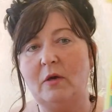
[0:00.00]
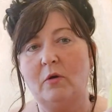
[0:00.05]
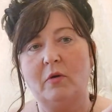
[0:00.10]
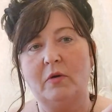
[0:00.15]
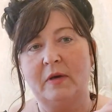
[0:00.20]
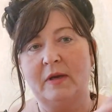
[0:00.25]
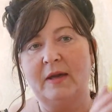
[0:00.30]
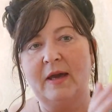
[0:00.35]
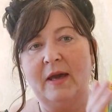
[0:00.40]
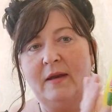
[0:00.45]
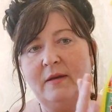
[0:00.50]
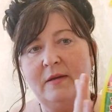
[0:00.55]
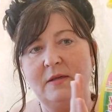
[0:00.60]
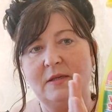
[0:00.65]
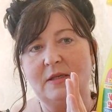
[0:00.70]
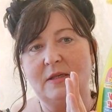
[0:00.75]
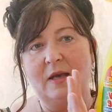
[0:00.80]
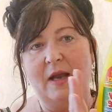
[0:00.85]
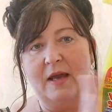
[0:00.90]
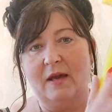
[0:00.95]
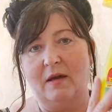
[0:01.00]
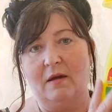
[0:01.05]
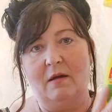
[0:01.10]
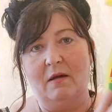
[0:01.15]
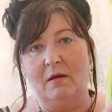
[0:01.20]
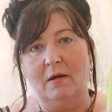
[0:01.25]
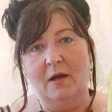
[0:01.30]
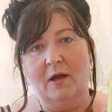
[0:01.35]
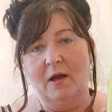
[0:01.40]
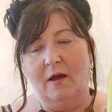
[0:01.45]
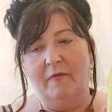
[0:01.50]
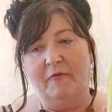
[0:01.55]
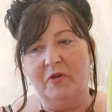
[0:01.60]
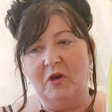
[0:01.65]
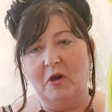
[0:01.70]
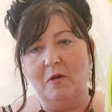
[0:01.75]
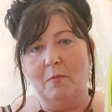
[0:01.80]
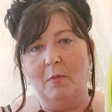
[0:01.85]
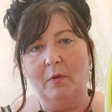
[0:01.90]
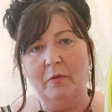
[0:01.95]
You couldn't get it like a
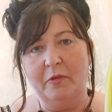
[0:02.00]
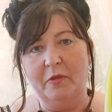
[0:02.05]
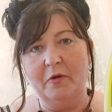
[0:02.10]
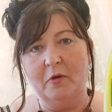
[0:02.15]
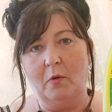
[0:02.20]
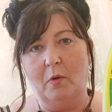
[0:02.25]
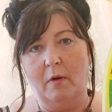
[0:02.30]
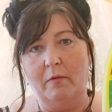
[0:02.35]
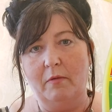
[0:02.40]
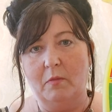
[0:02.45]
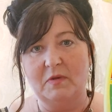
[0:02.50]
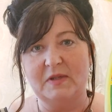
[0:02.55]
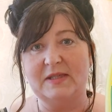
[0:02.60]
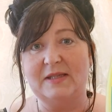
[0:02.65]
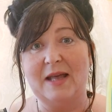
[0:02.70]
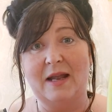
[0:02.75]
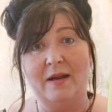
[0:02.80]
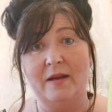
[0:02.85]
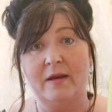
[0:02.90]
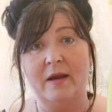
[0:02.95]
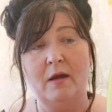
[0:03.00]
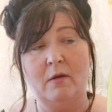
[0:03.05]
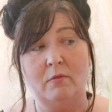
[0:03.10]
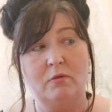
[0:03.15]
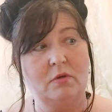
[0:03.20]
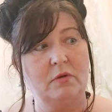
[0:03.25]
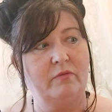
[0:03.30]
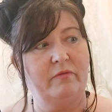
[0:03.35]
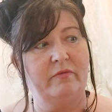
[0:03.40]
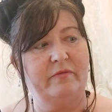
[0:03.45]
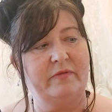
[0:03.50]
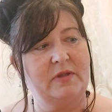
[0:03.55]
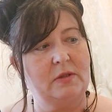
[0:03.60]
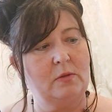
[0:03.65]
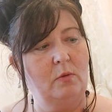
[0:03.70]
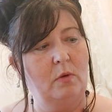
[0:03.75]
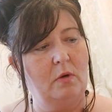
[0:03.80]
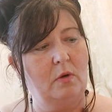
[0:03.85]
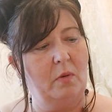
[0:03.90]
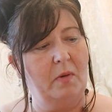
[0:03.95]
few months ago, or it was selling out
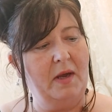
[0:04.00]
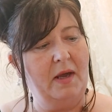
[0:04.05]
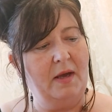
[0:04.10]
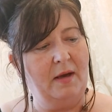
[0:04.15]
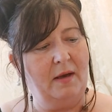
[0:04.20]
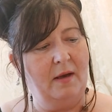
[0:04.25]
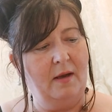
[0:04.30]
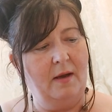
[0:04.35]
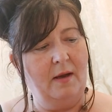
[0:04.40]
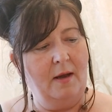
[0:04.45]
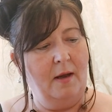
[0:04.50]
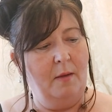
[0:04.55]
so quick.